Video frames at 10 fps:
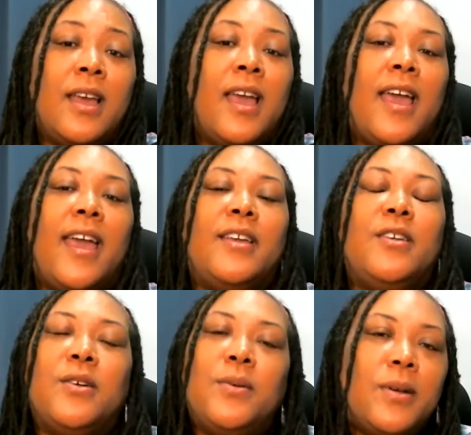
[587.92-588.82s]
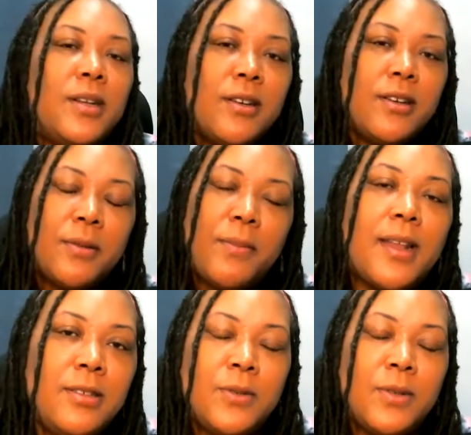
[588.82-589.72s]
And you don't want to go to battle
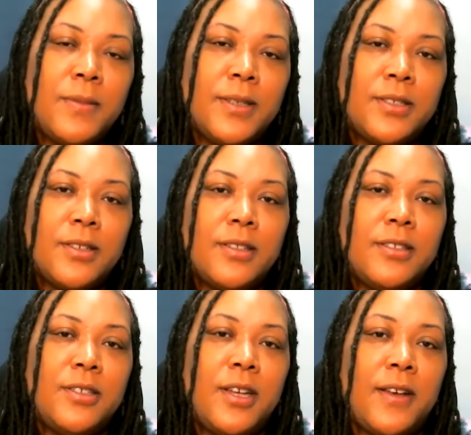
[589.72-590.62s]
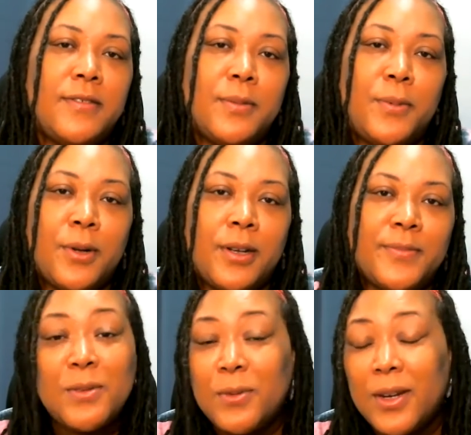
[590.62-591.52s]
alone. You want to make sure that you have support.
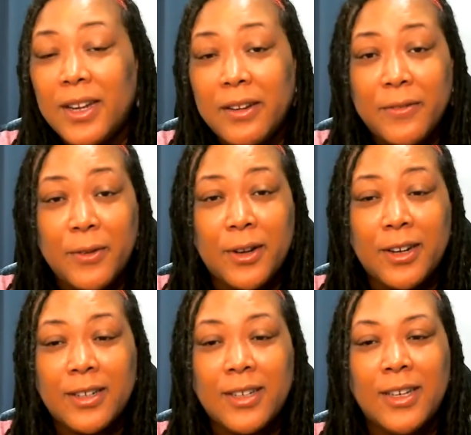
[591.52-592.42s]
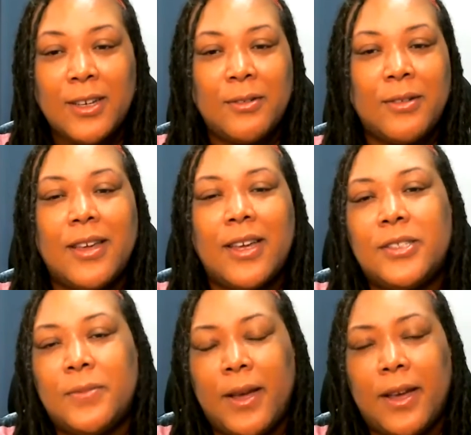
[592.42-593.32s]
That's what we're here for. We got your back.